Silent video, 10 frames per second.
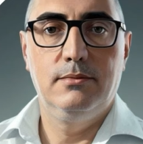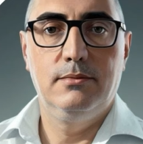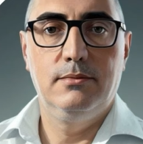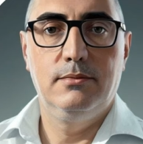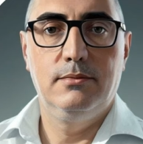
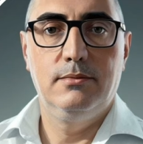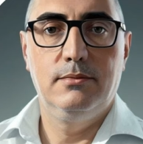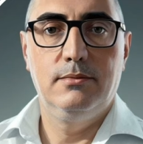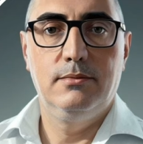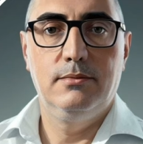
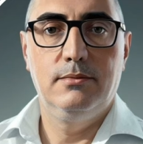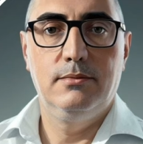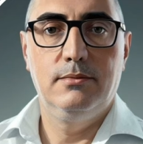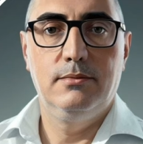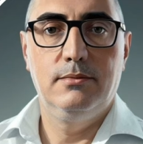
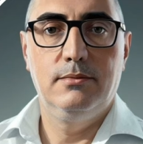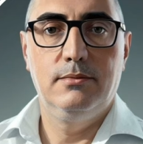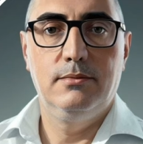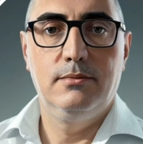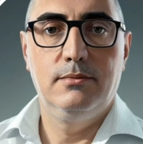
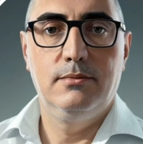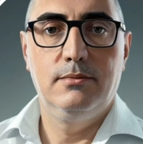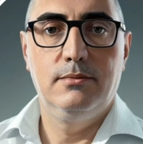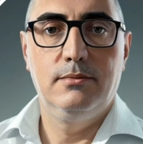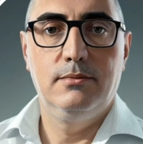
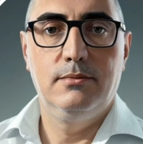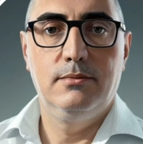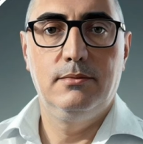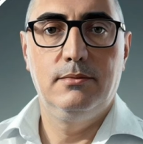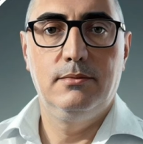
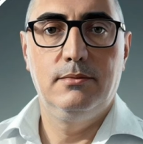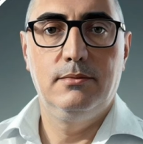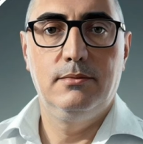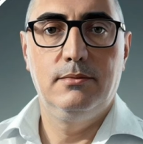(no lip movement)